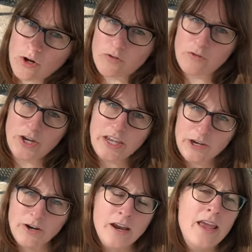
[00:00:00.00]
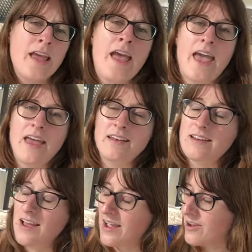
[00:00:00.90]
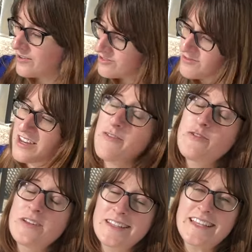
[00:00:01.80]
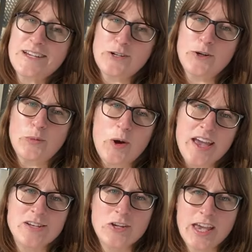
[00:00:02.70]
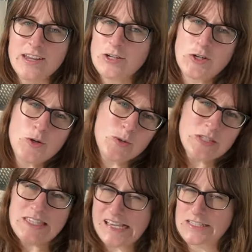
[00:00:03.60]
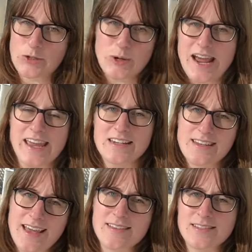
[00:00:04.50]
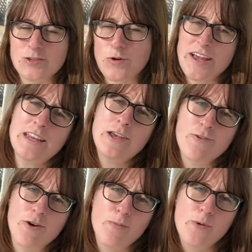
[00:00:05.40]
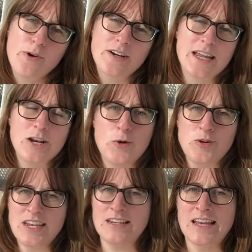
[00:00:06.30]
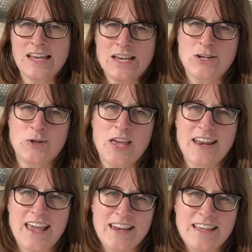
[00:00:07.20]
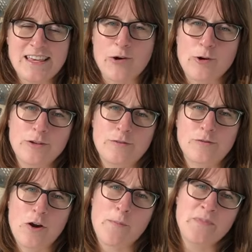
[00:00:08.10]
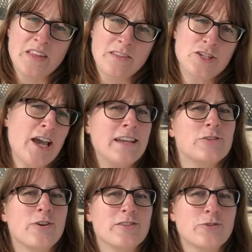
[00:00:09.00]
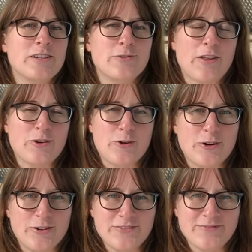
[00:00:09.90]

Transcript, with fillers: over here, and definitely a good way to cater to six or eight guests right here on board, and no need to get anything ordered from the Chinese restaurant around the corner.